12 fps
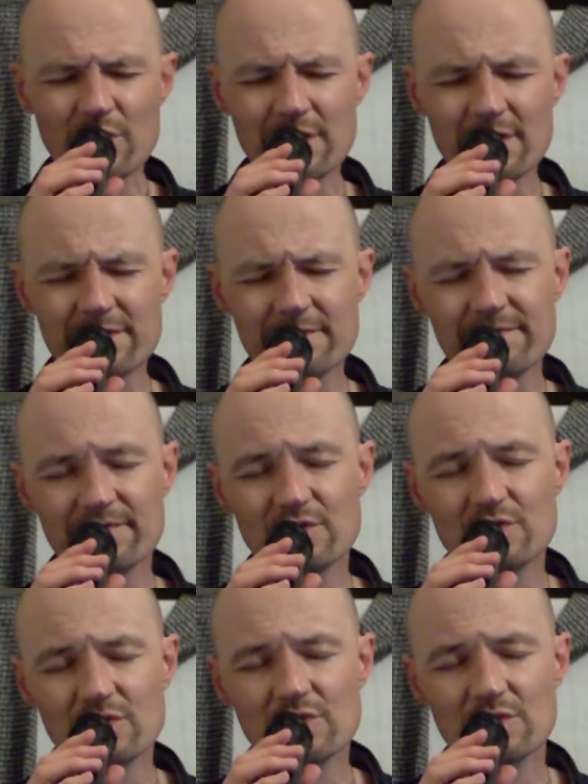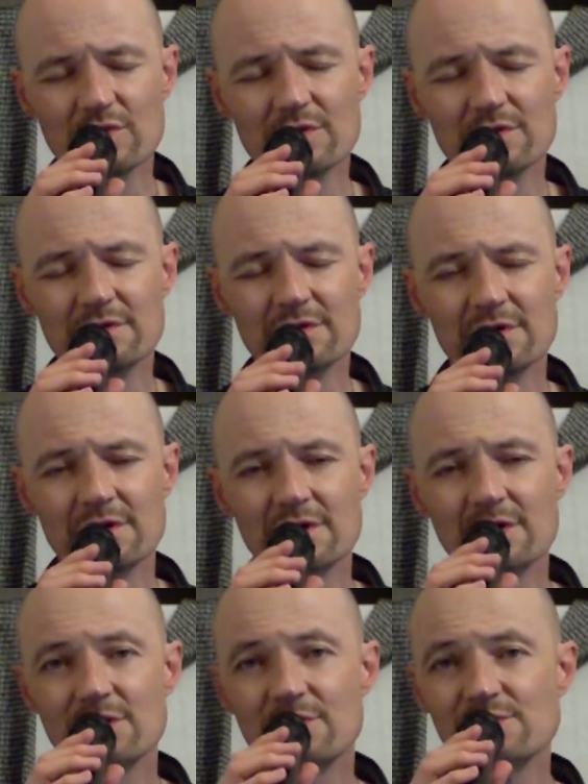with a fool
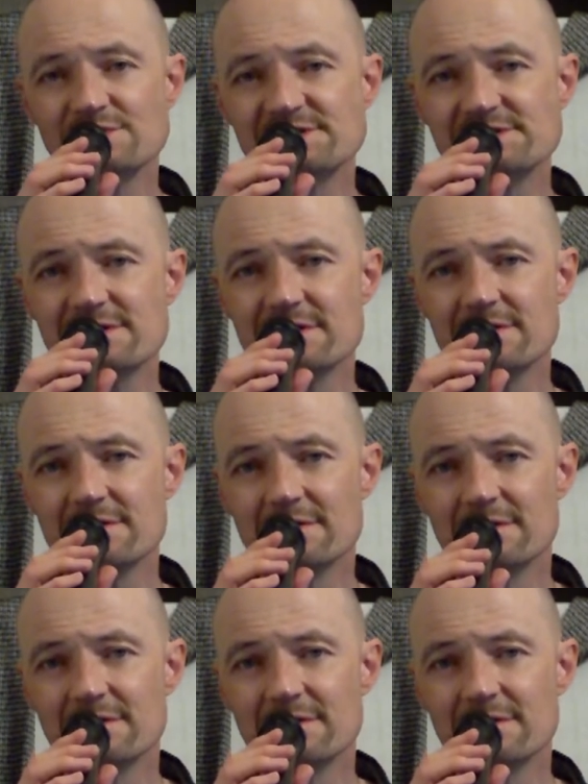who's still